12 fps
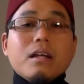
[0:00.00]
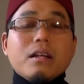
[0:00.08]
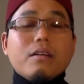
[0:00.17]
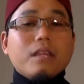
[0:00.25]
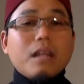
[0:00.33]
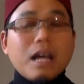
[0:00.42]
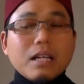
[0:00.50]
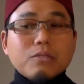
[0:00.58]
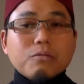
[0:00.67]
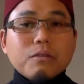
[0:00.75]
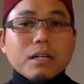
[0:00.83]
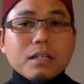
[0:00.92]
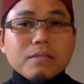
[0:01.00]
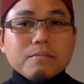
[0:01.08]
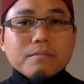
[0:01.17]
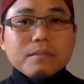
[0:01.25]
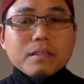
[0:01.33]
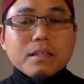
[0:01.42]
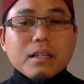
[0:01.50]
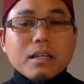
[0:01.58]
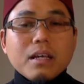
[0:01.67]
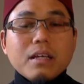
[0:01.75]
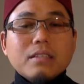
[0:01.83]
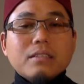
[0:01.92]
Now the last one
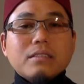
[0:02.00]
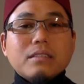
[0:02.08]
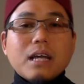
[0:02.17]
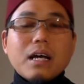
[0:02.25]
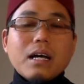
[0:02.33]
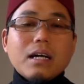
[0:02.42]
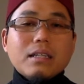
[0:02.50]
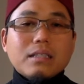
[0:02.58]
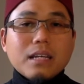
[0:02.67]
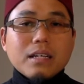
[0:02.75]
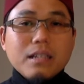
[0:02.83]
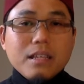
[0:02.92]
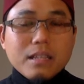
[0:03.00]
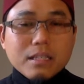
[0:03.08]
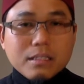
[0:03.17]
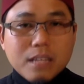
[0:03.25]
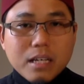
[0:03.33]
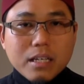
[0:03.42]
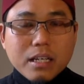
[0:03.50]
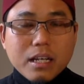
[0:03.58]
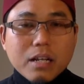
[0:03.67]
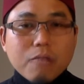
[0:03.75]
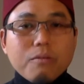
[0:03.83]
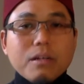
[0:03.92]
is ta ta'nith as-sakina.
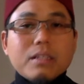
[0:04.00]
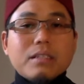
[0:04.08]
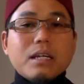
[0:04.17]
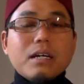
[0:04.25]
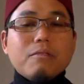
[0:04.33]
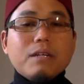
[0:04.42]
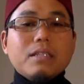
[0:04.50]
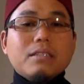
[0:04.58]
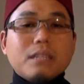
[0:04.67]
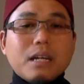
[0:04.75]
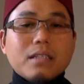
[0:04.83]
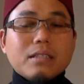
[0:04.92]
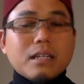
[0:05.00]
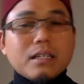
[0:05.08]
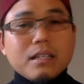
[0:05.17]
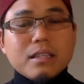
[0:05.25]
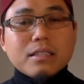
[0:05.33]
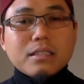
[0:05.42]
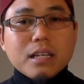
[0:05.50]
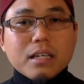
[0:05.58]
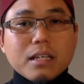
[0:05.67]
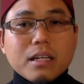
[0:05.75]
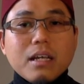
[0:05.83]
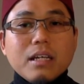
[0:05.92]
Now what is ta ta'nith
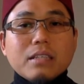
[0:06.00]
as-sakina?